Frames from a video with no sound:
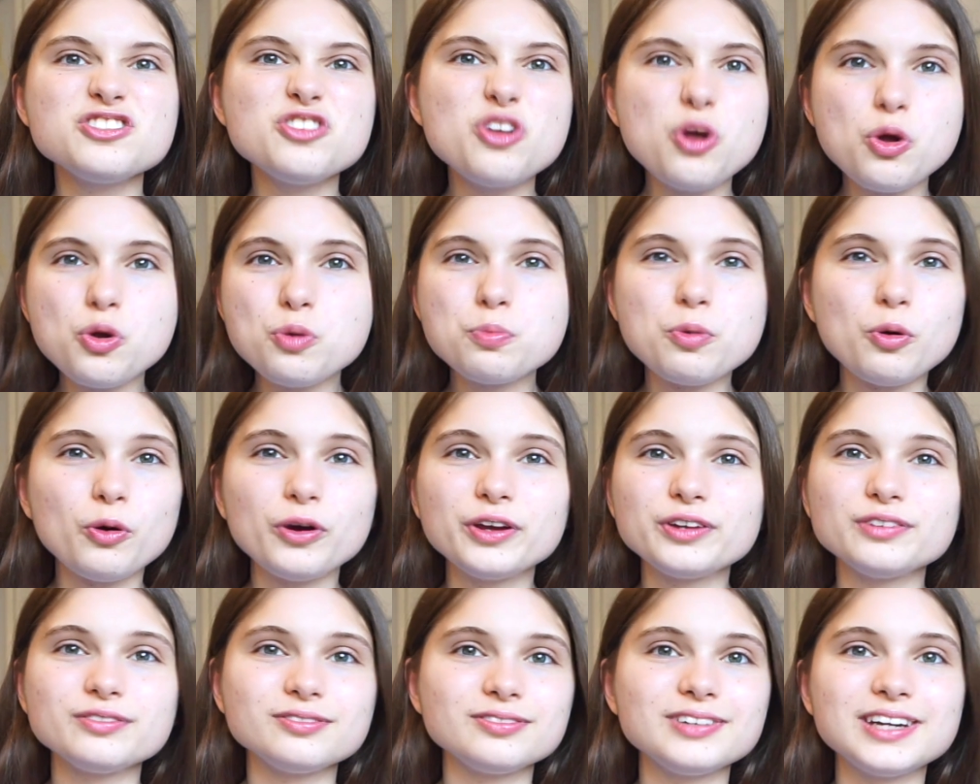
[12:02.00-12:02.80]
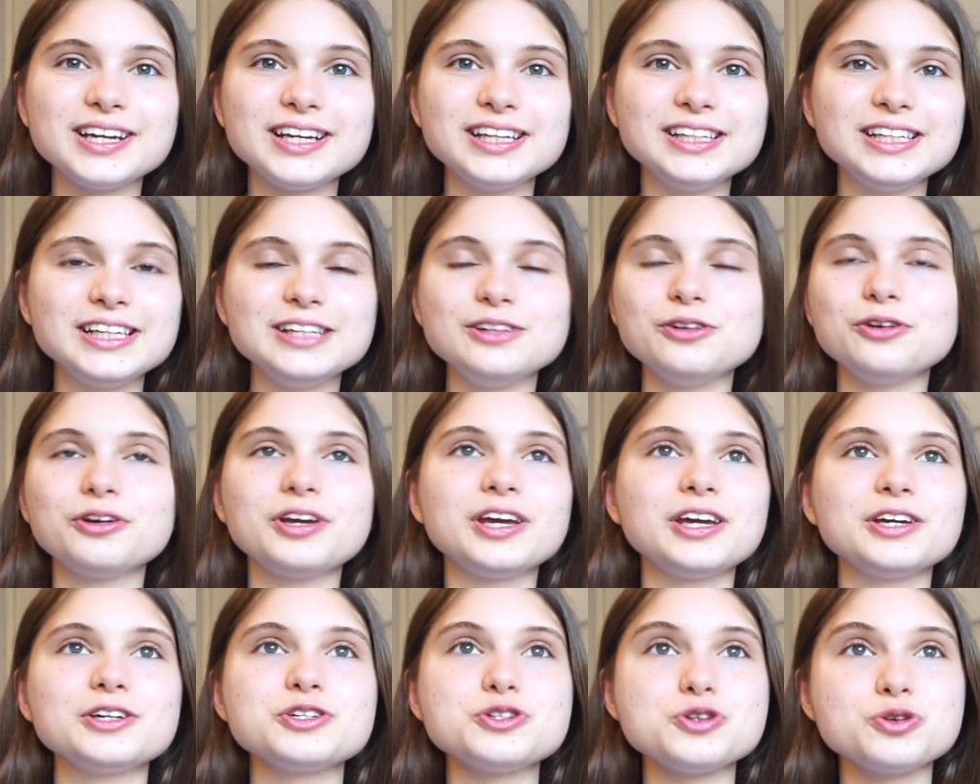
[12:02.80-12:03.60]
no point really
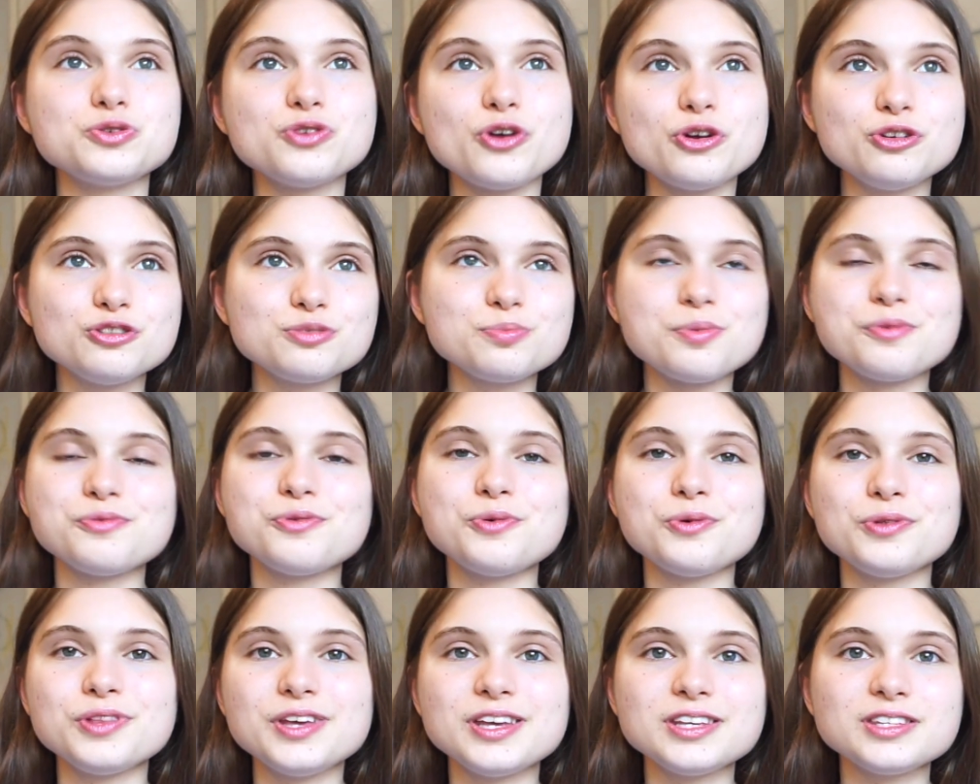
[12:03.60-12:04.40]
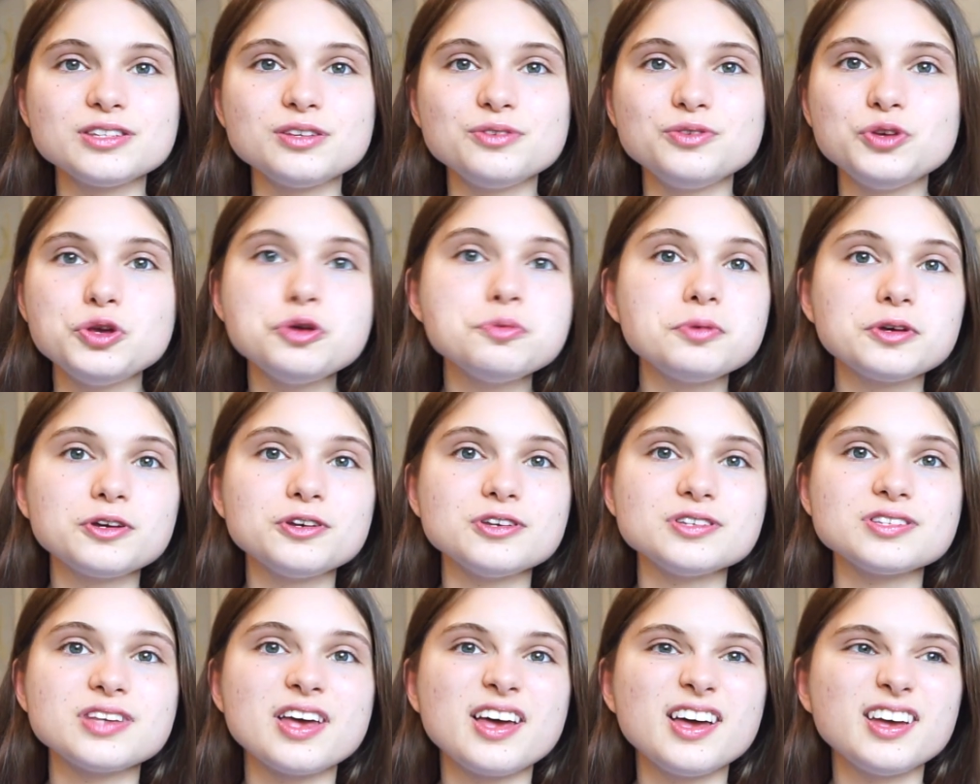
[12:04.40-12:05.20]
looking at your notes before the interview
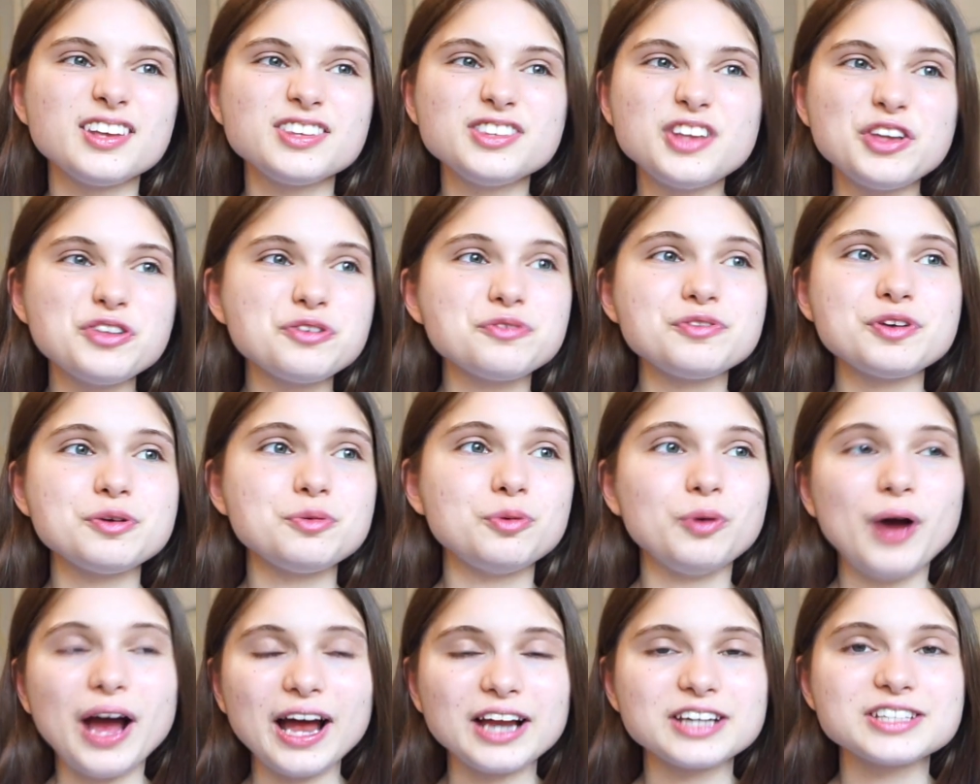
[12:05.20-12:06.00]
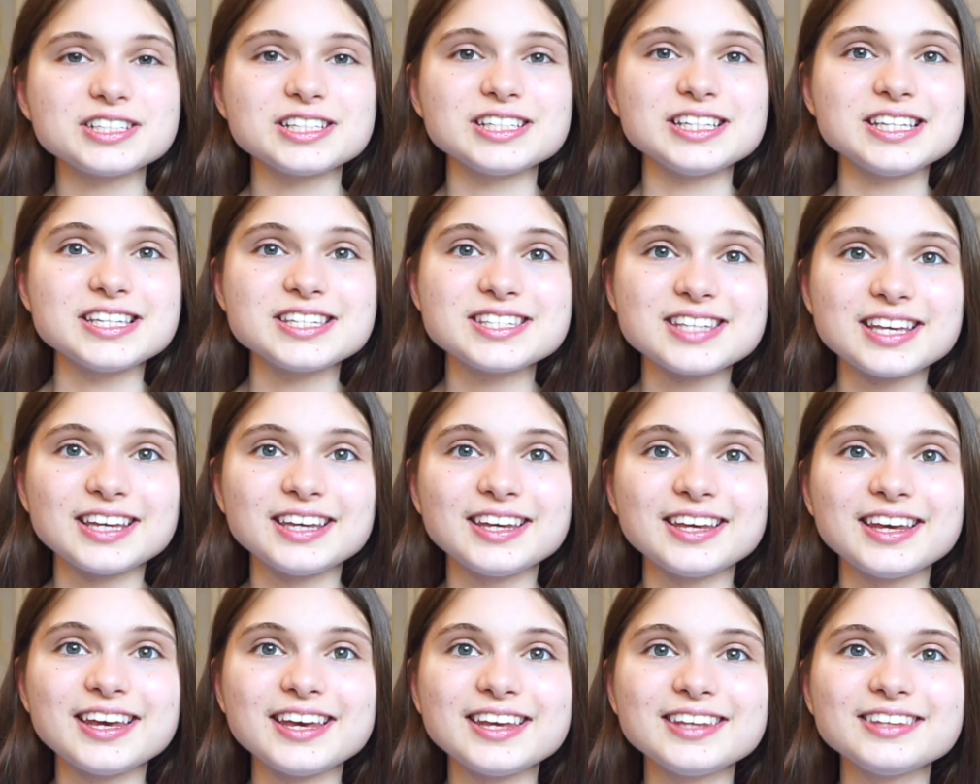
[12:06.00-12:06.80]
because none of it will actually
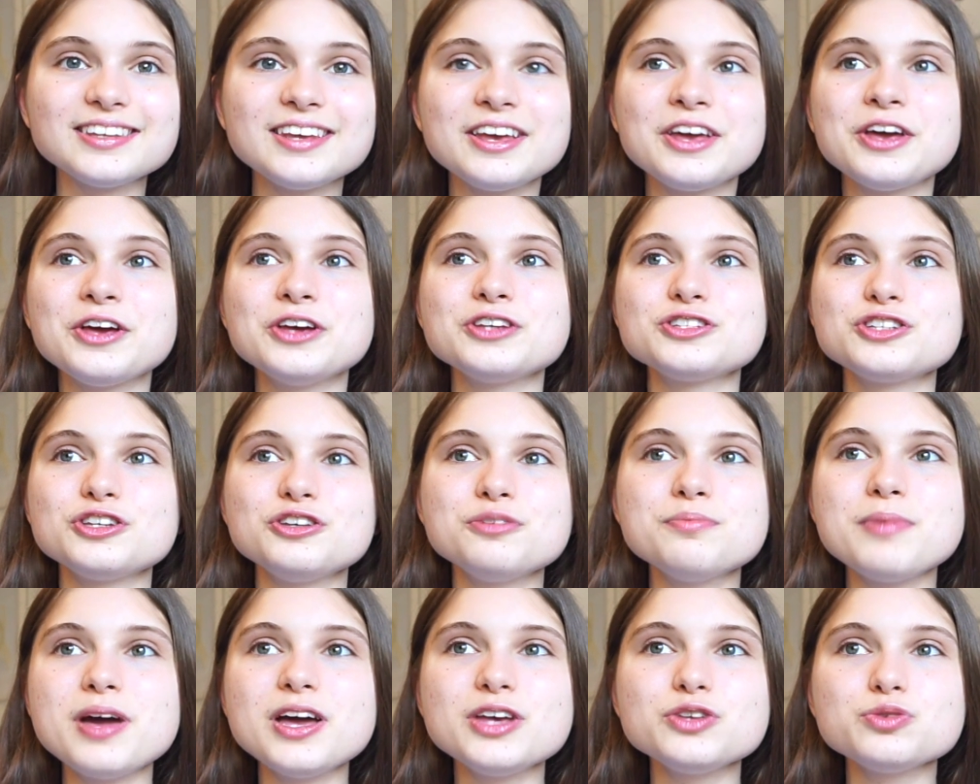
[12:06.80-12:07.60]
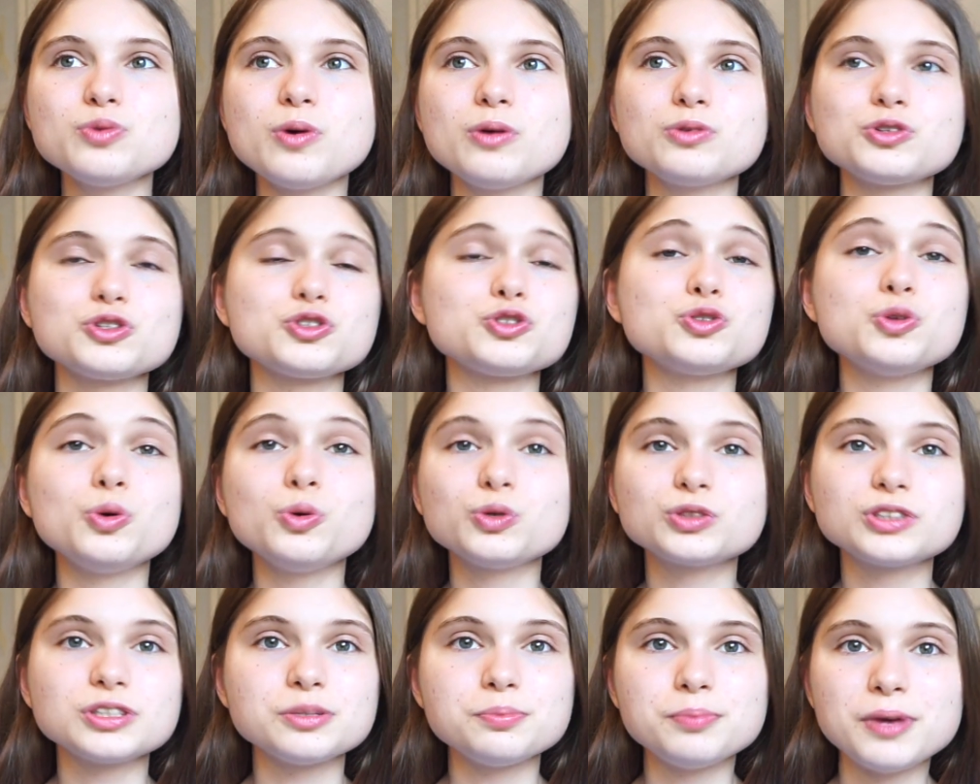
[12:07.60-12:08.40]
sink in. So you may as well just
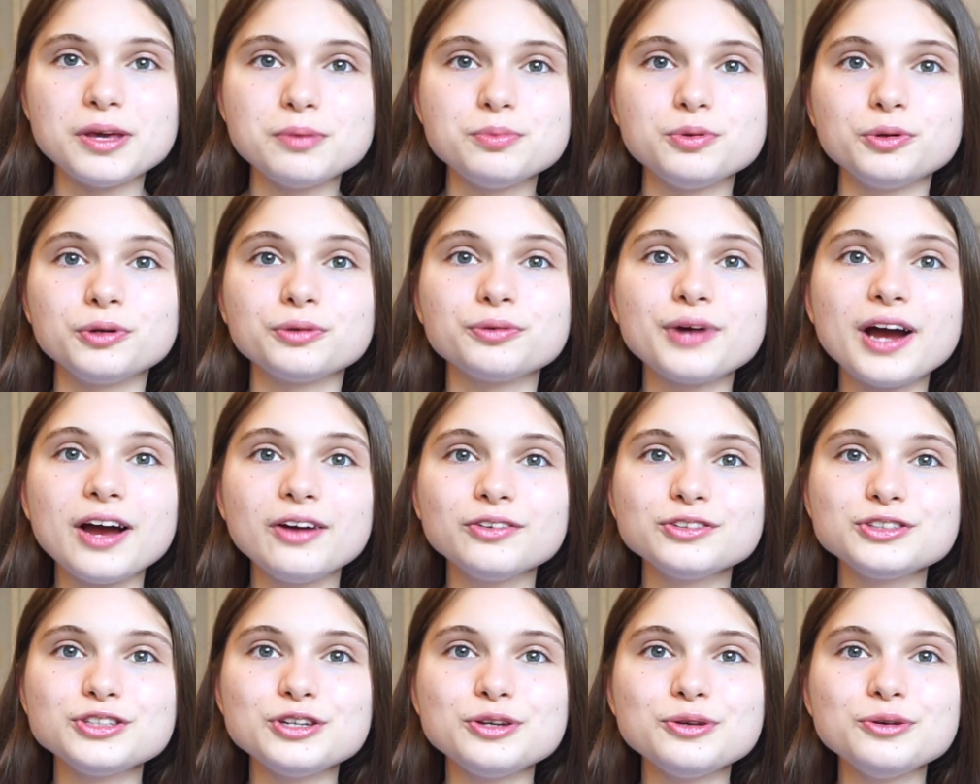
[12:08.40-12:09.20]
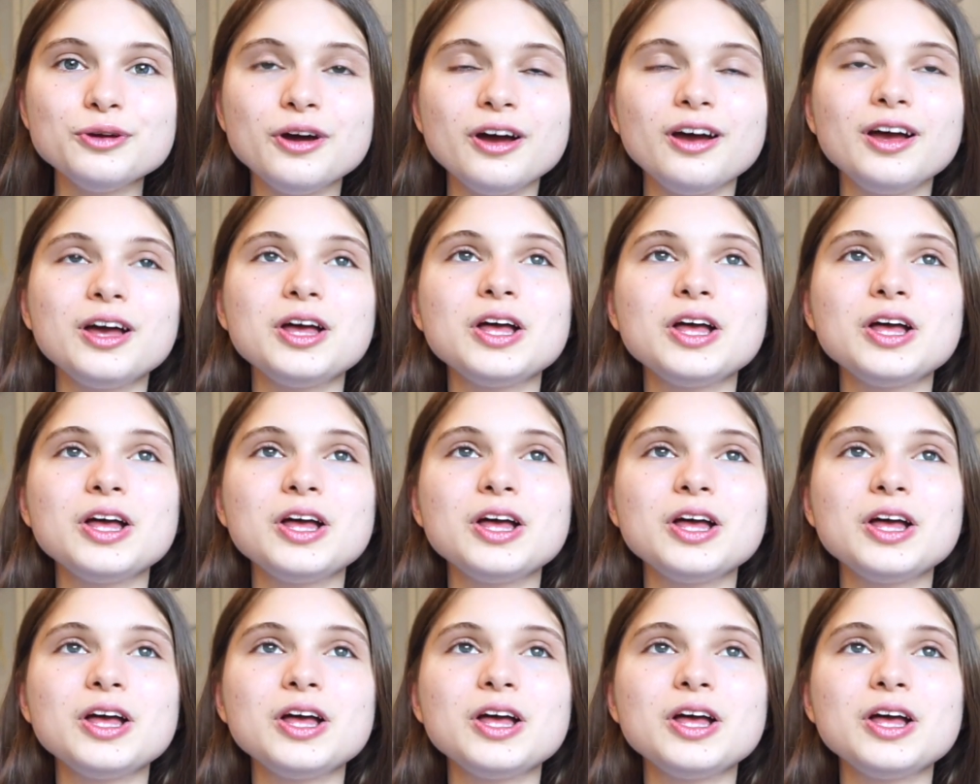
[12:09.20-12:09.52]
talk to the people around you.